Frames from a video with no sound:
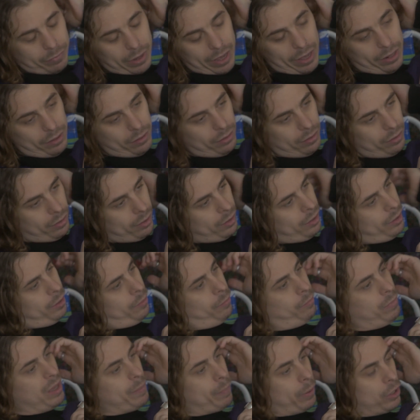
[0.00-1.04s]
But
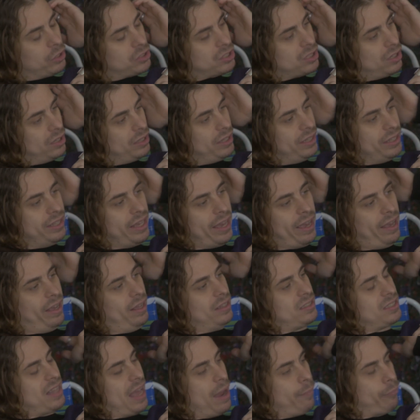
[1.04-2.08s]
me personally, yeah,
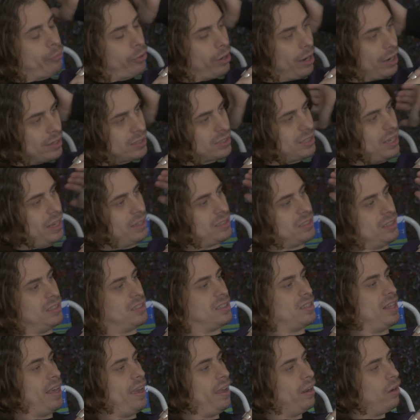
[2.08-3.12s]
it's that process.
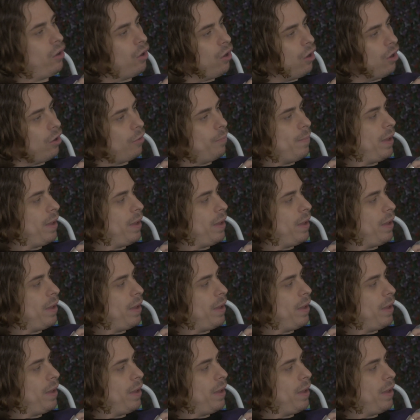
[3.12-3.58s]
It's that, oh